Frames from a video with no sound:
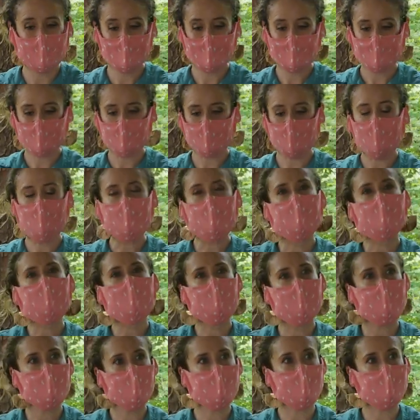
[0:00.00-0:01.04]
So you know how
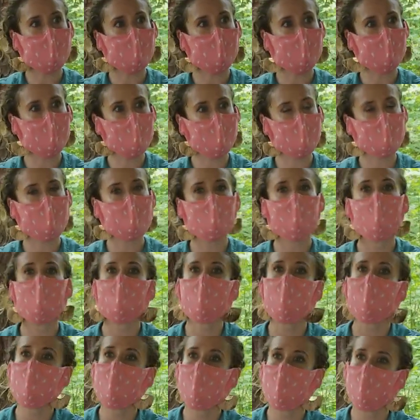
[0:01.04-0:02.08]
there's dogs that help
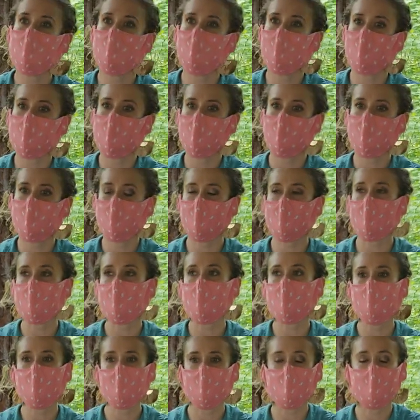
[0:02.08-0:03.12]
people if they
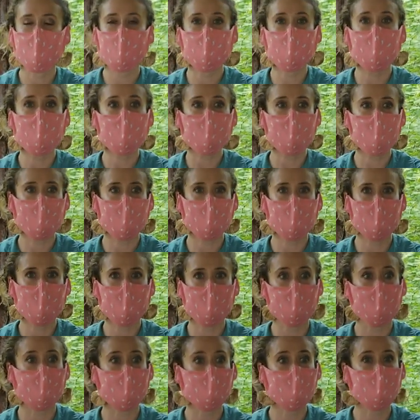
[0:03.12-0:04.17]
might have seizures
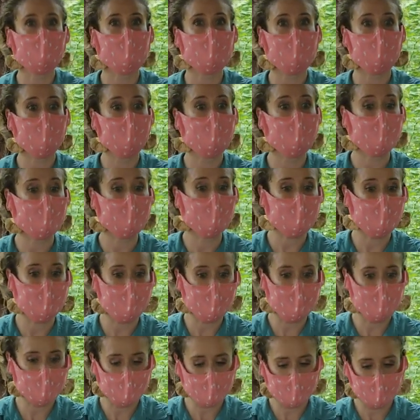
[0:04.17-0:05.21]
or diabetic
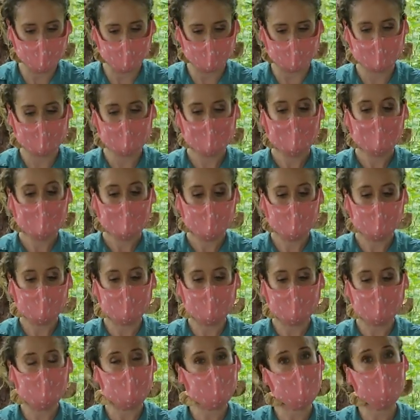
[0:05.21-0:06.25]
issues? Well, they're
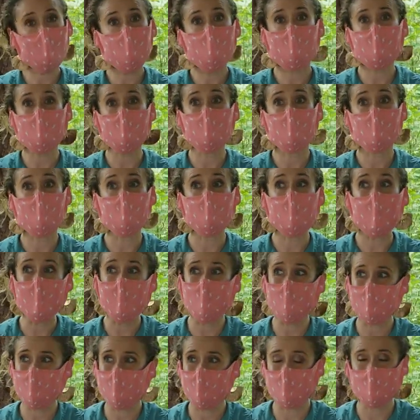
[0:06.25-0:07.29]
actually using
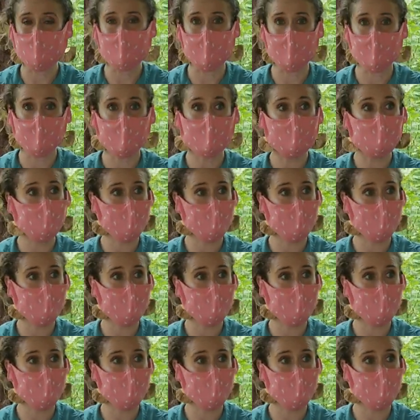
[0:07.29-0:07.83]
rats now and